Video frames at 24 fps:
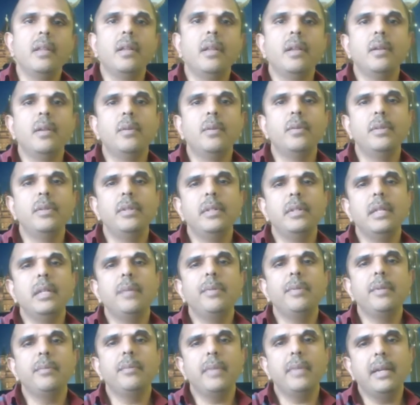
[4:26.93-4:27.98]
When you keep
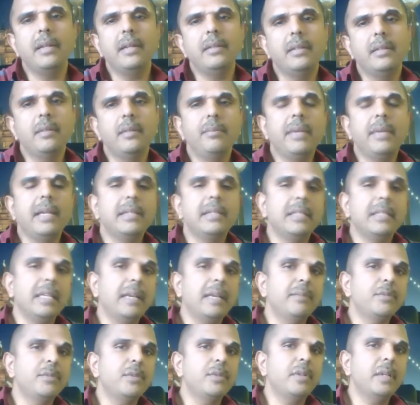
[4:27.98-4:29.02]
in mind that bad
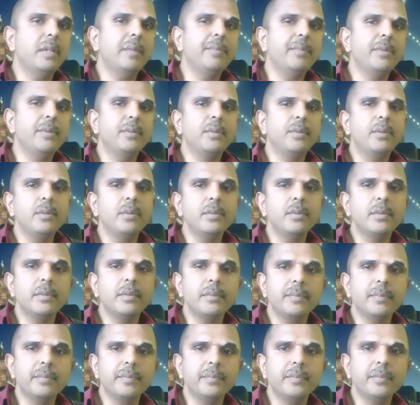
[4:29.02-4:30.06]
times are episodes,
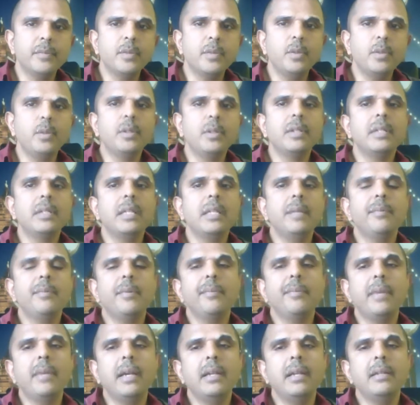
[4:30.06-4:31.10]
you can keep a
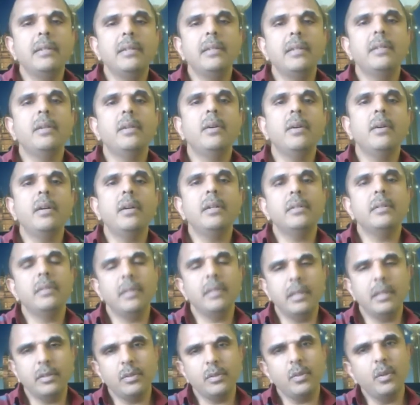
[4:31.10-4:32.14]
mind and a heart
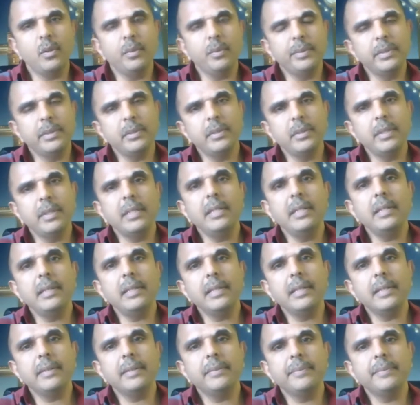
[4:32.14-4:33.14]
that's open to healing.